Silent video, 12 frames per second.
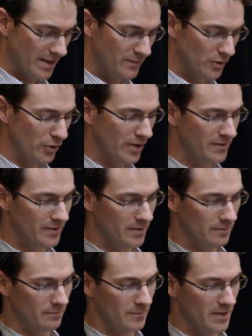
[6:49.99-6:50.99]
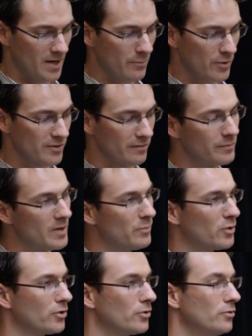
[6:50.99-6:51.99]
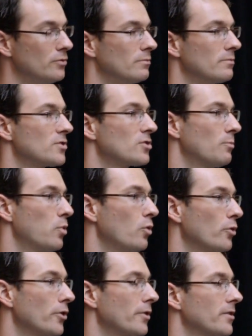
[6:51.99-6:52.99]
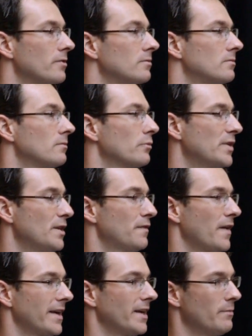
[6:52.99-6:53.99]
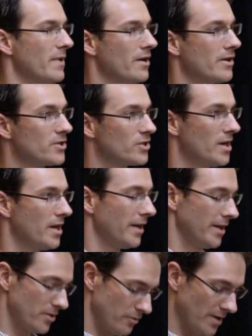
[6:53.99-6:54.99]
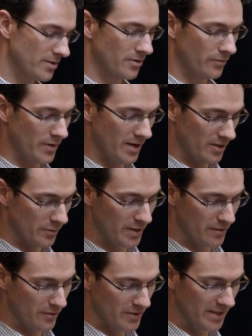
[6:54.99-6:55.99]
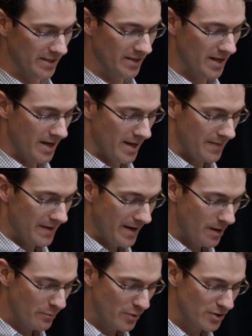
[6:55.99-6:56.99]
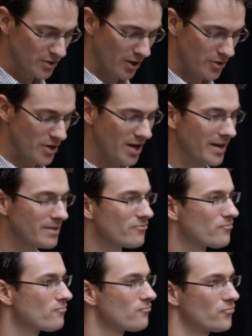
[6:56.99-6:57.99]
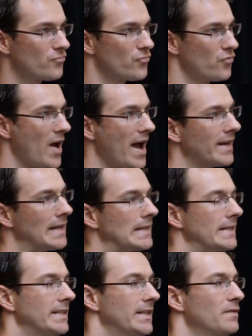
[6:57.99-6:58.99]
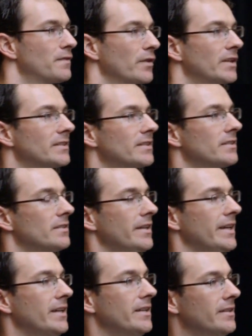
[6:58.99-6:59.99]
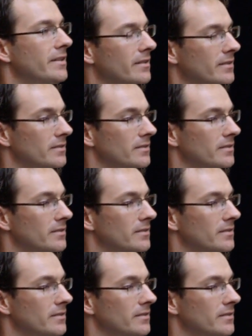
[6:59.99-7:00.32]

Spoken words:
If you look at the numbers of people who support redefining marriage in 2003 and 2013, the numbers are not radically different in